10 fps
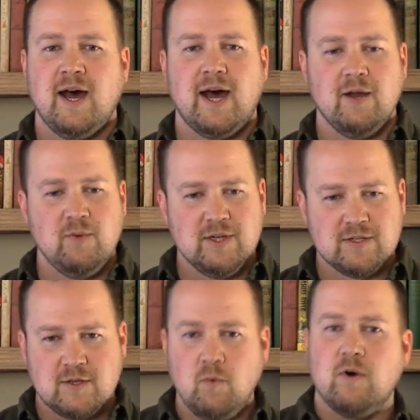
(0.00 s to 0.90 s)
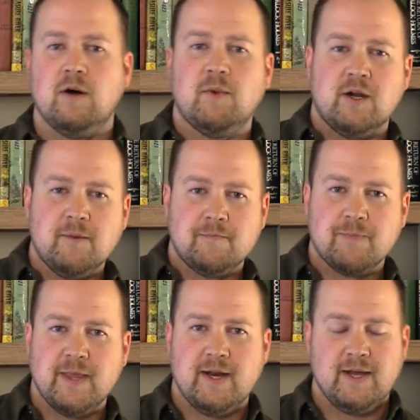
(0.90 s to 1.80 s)
I went to Walmart,
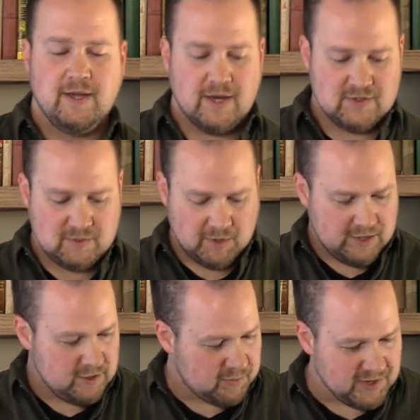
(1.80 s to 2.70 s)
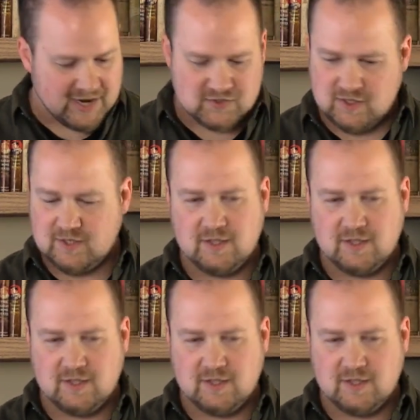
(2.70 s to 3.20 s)
and I got some clear plastics.